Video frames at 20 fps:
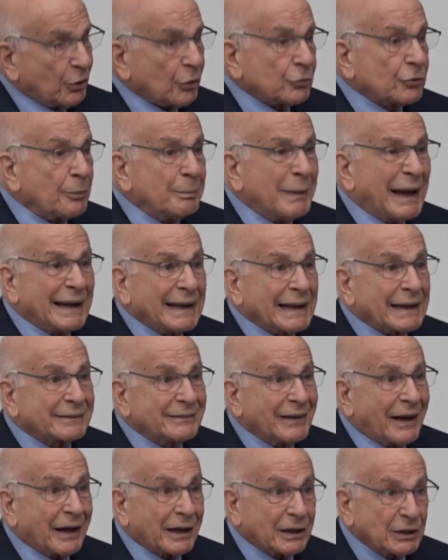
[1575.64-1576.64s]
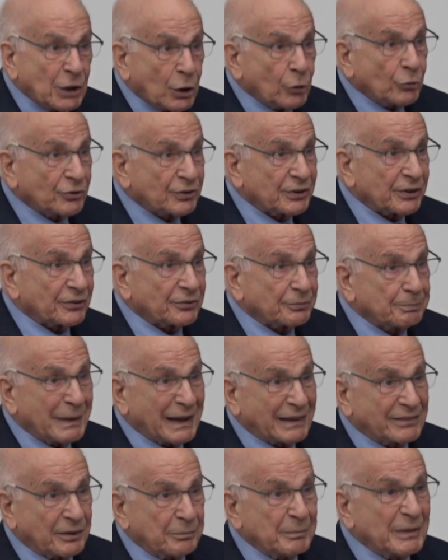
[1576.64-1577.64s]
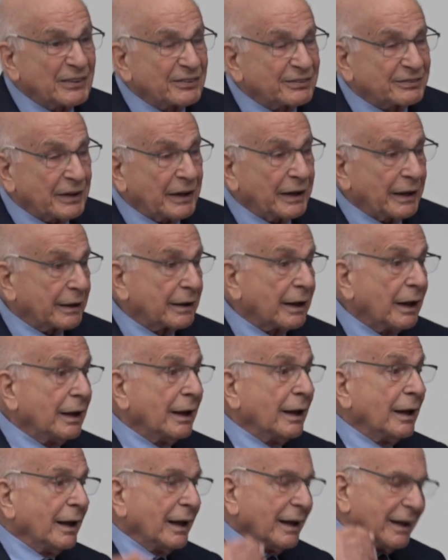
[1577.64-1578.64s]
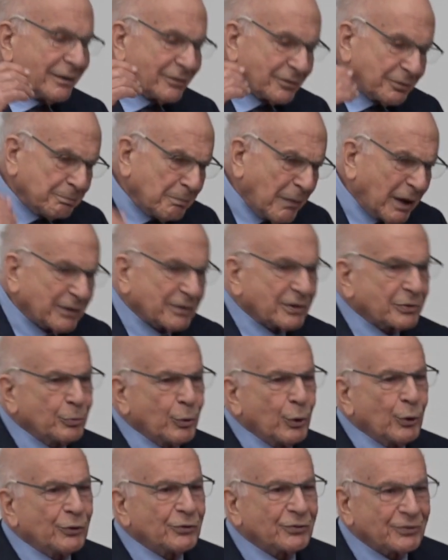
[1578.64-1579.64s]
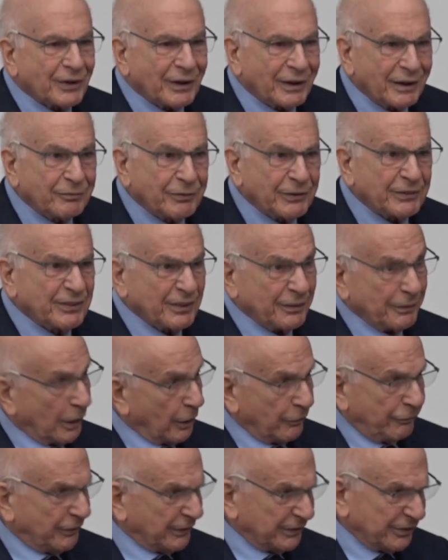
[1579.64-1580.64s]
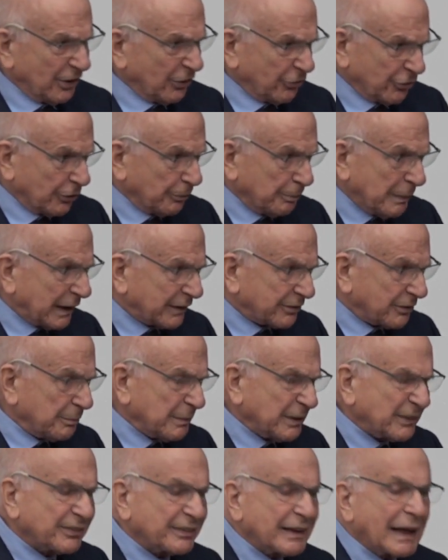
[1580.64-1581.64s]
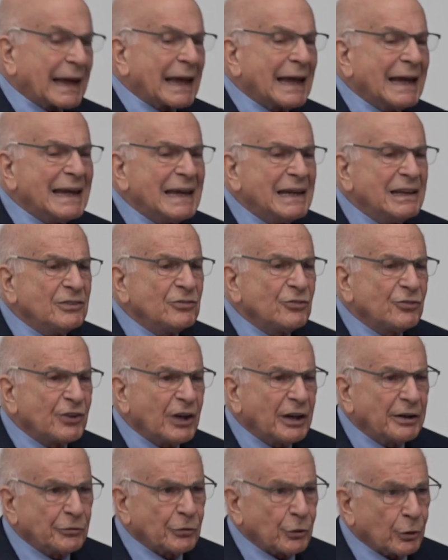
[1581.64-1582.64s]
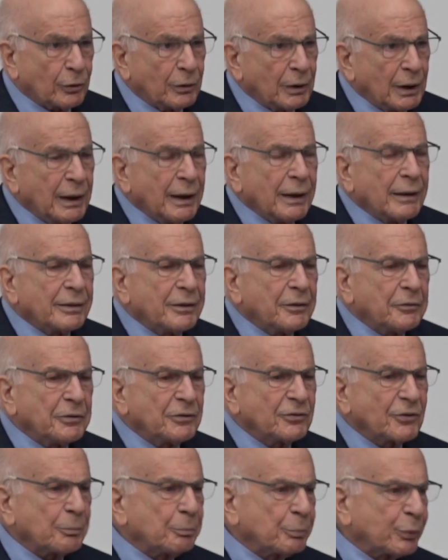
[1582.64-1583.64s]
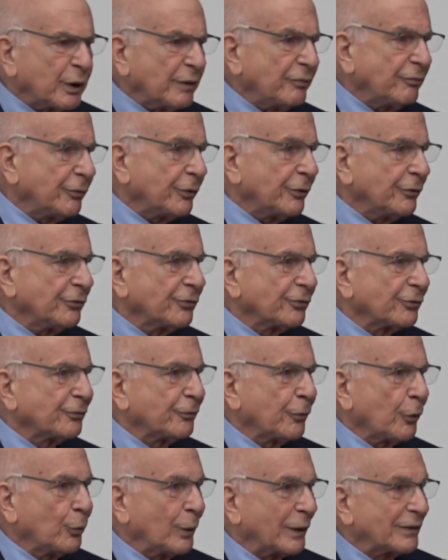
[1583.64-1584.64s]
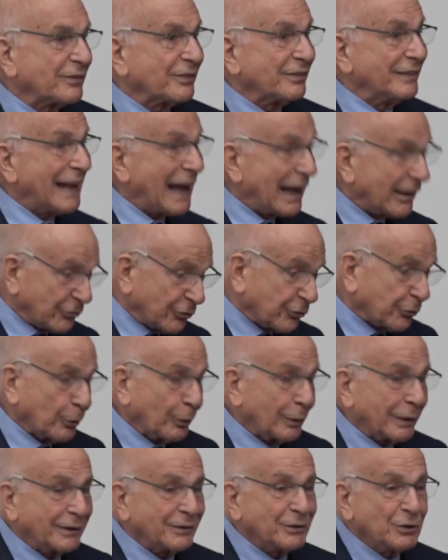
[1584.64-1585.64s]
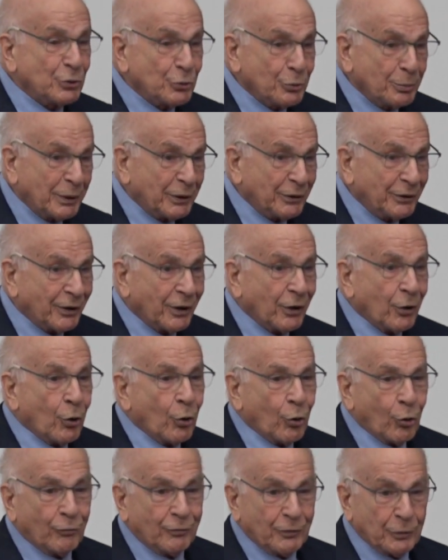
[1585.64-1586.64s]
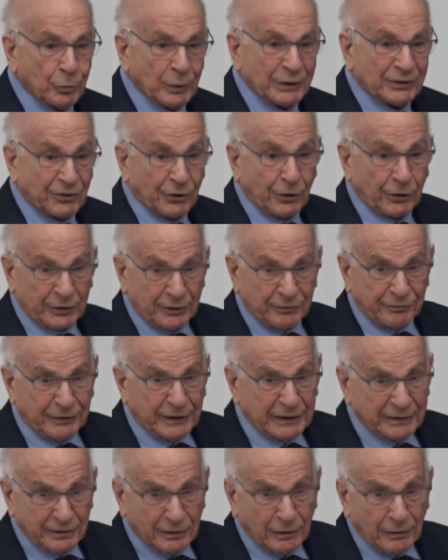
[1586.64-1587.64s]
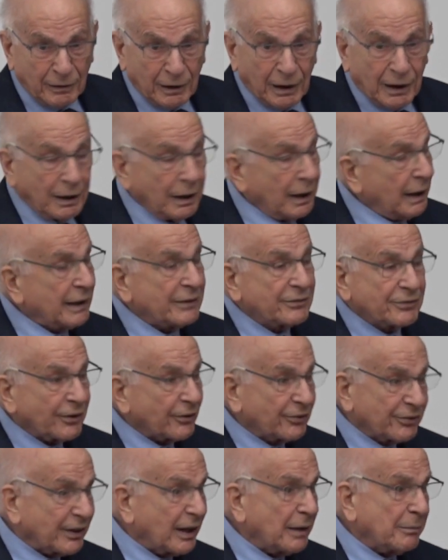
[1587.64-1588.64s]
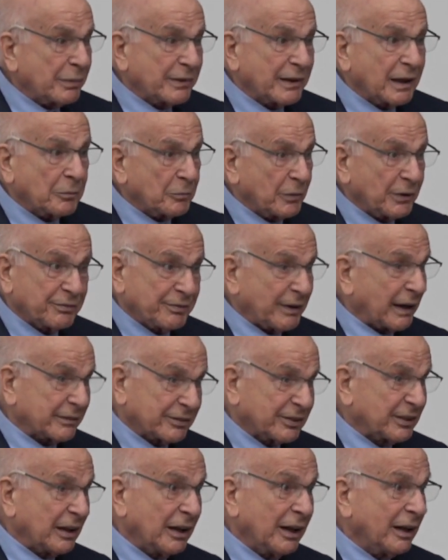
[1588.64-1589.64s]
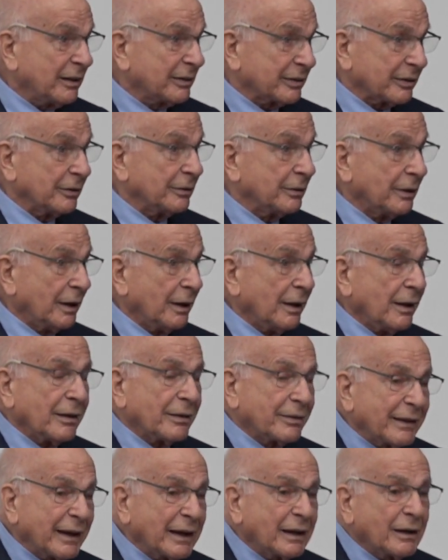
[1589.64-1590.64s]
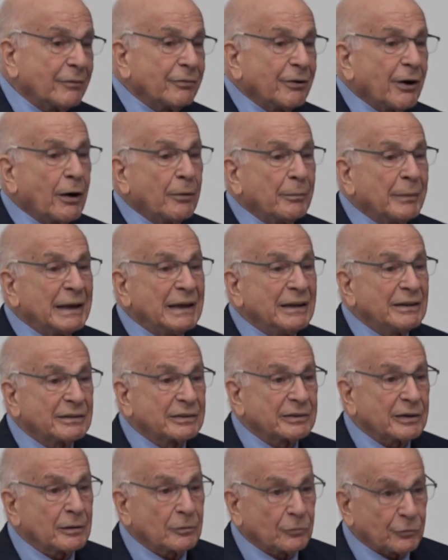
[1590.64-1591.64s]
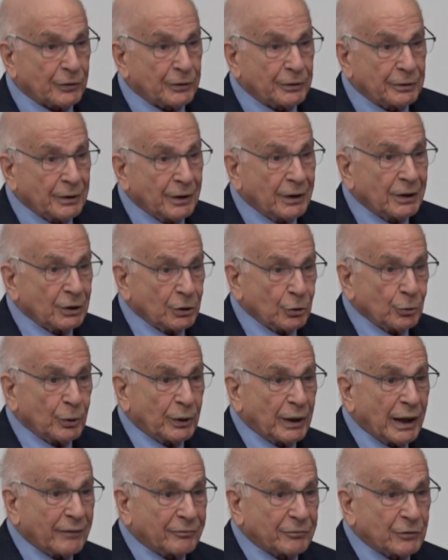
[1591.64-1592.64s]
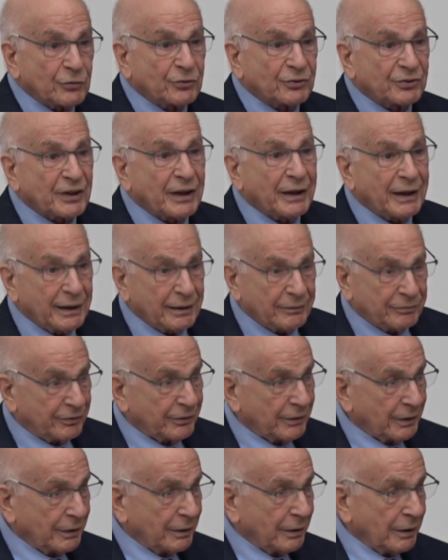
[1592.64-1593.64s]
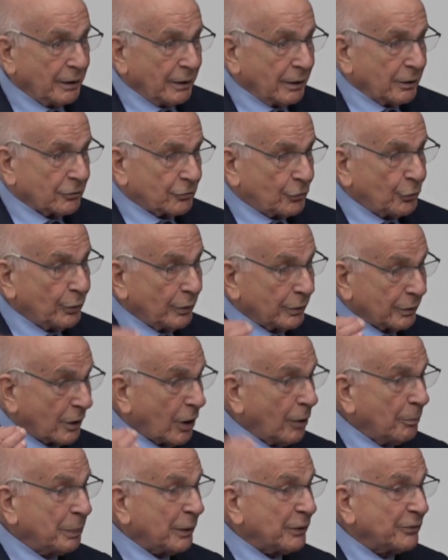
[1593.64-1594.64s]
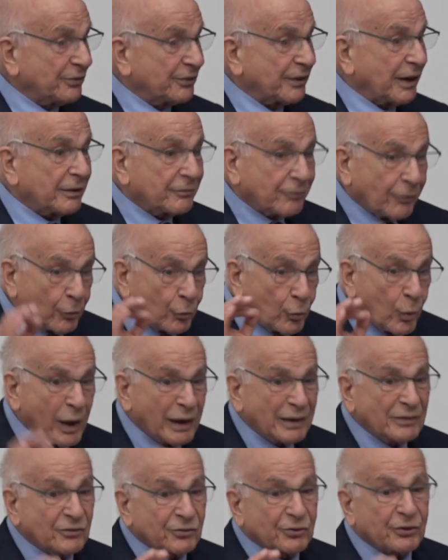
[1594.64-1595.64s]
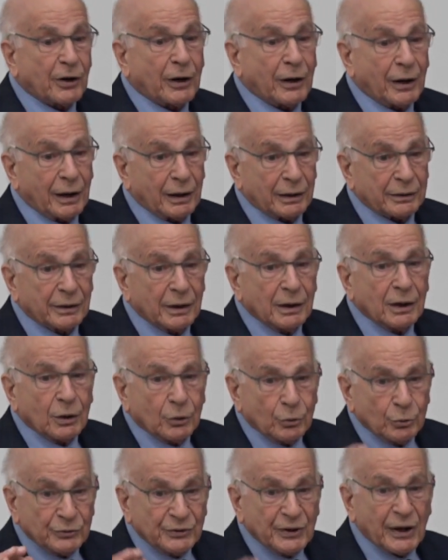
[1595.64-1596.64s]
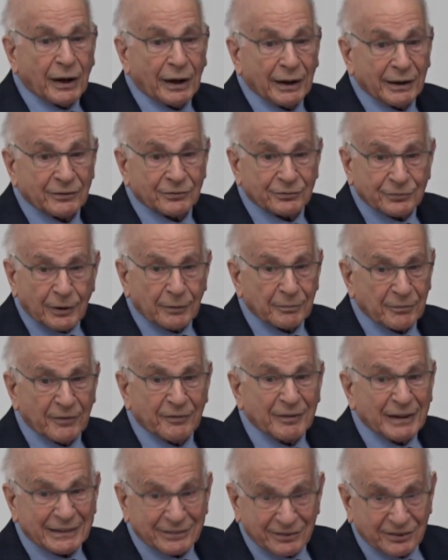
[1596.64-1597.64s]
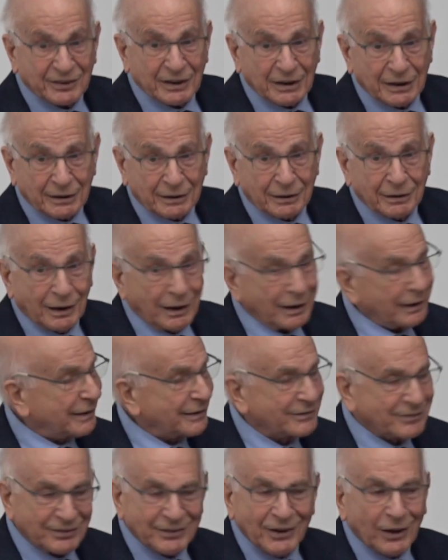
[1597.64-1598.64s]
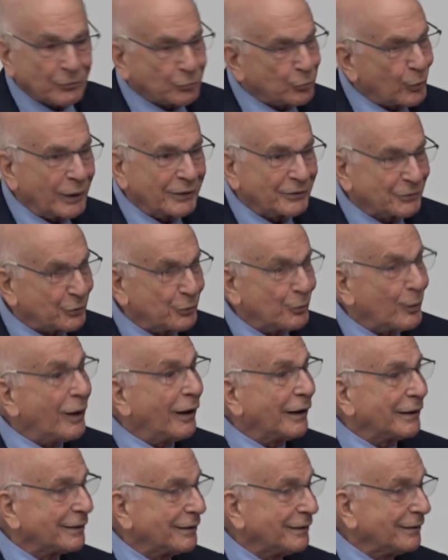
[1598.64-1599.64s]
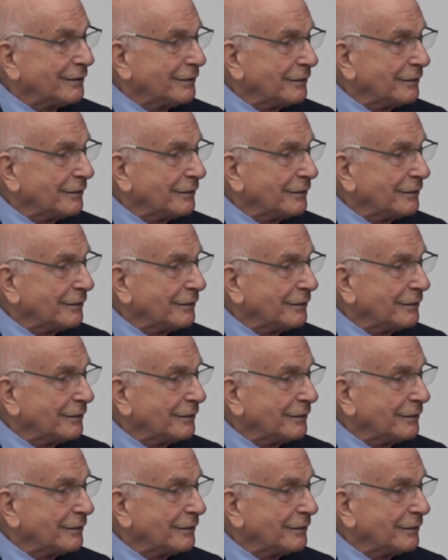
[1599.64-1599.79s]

an automatic diagnosis makes a mistake, it's much worse than if a physician makes a mistake. In general, there is a preference for what's natural and human over what's artificial. It's the same thing with vaccination. Think of how many children you would have to save to compensate for one child who dies from the vaccine. And it's not one to one